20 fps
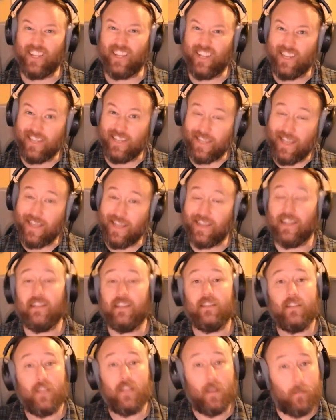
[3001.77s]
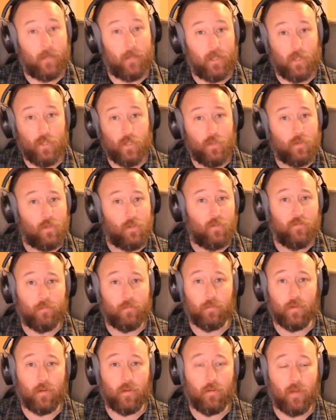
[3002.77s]
I get it. I mean, you've
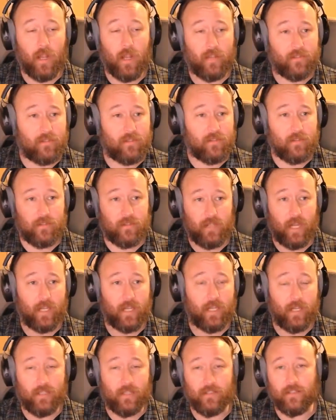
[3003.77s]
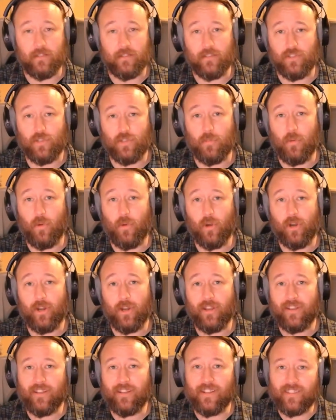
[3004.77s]
progressed decades in the
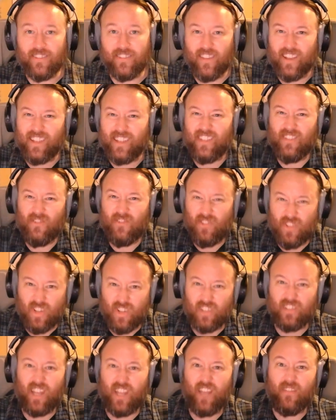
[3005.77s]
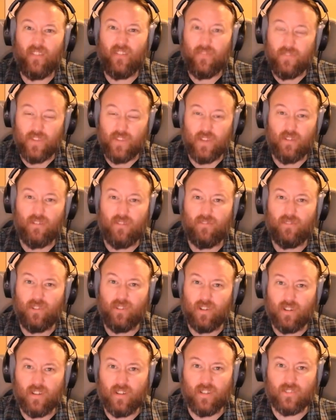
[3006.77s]
sport, and it's like you just have a feel
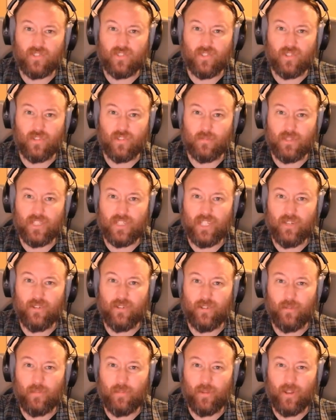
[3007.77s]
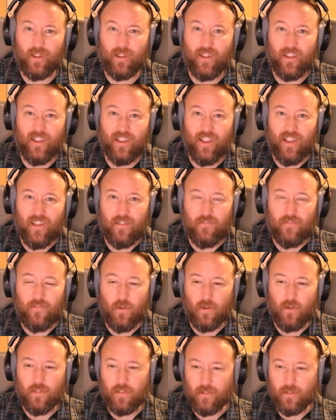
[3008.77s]
for a certain material. But
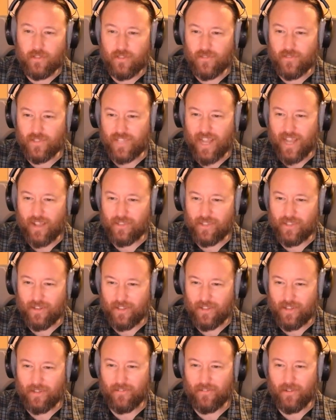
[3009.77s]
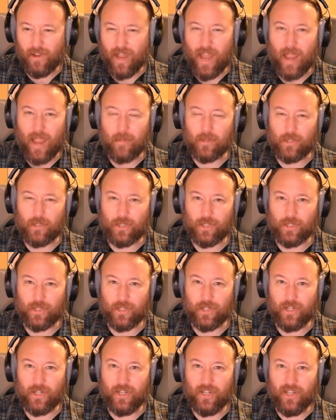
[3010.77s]
for those of us out there that are very
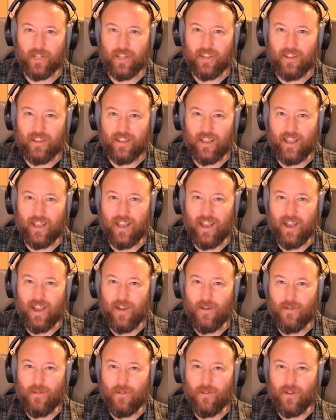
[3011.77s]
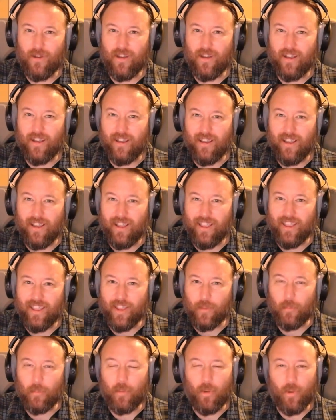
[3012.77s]
amateur, how
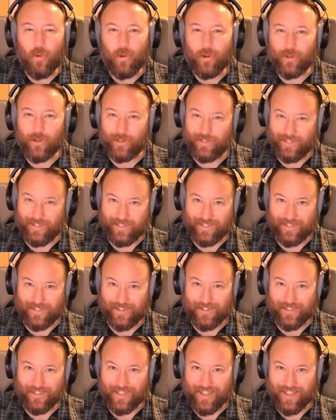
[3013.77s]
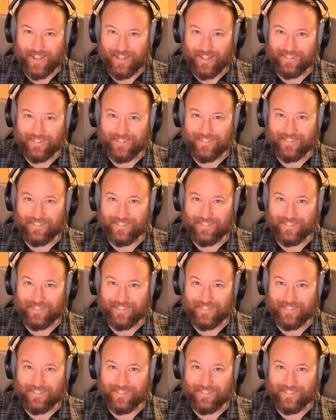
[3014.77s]
important is all that?